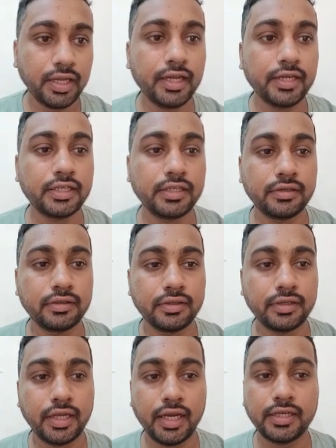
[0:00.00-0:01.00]
18-8
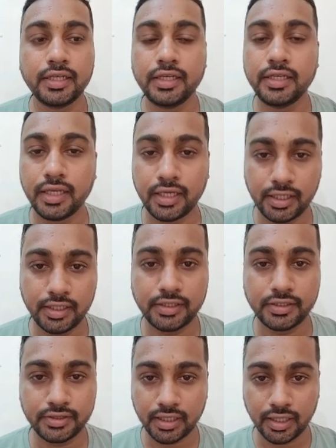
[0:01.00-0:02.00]

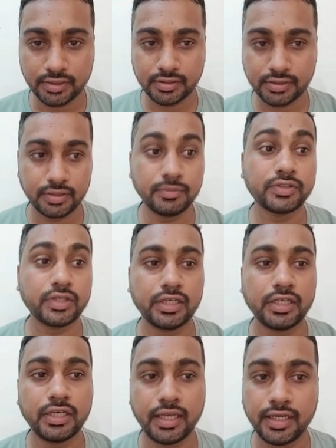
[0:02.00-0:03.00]
is the last, means
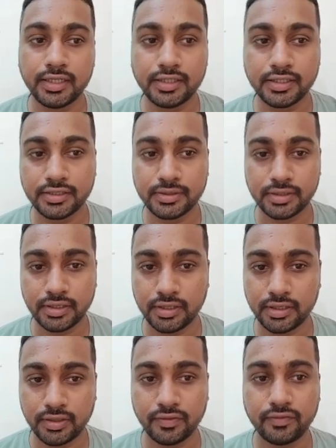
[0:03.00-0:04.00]
18-8
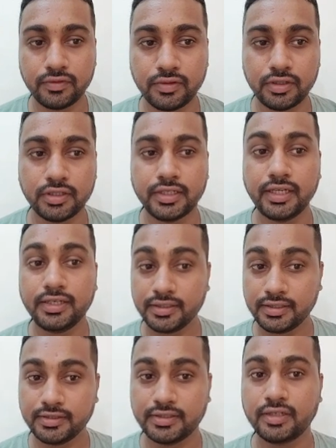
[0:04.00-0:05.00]
is date
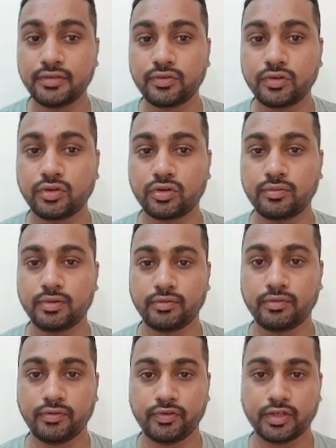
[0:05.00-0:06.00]
is there for document
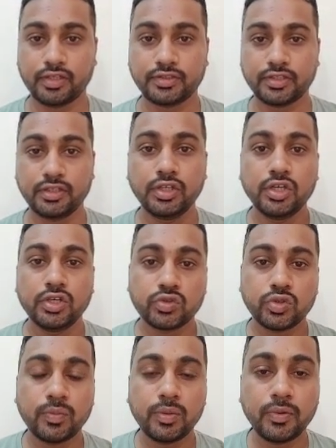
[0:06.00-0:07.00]
verification.
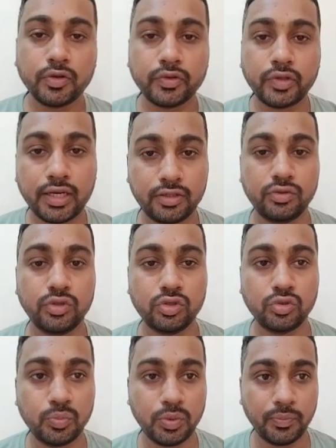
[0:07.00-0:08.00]
So before that you need
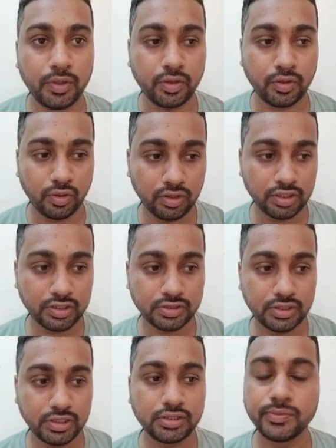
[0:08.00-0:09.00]
to prepare all these
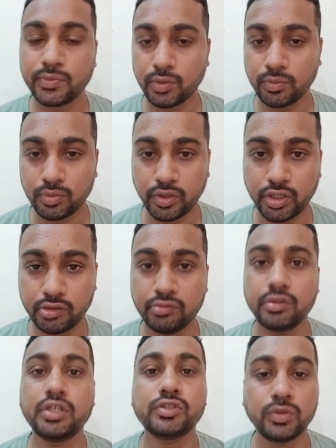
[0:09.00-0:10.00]
things. From today
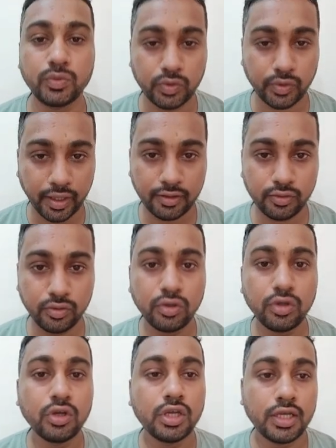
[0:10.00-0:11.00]
onwards you try to
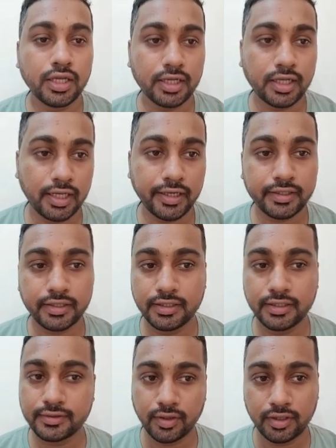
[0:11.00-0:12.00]
collect
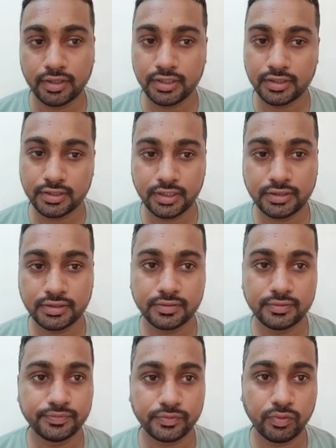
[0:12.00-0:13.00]
this all these things,
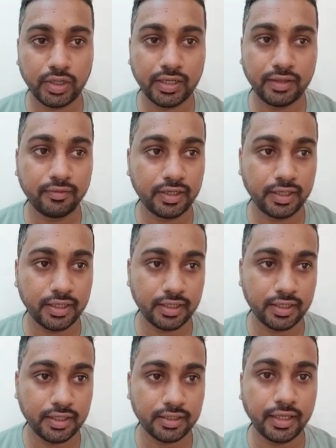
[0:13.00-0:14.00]
whatever
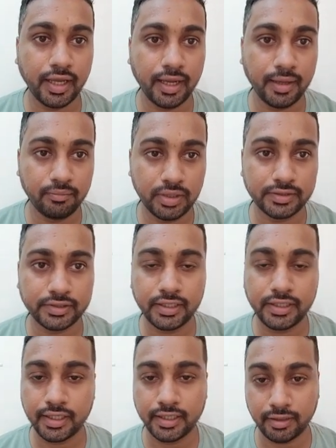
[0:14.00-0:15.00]
they have
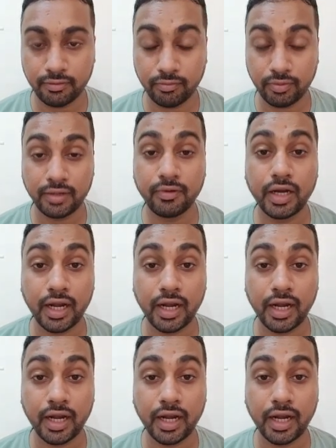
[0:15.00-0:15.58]
mentioned and whatever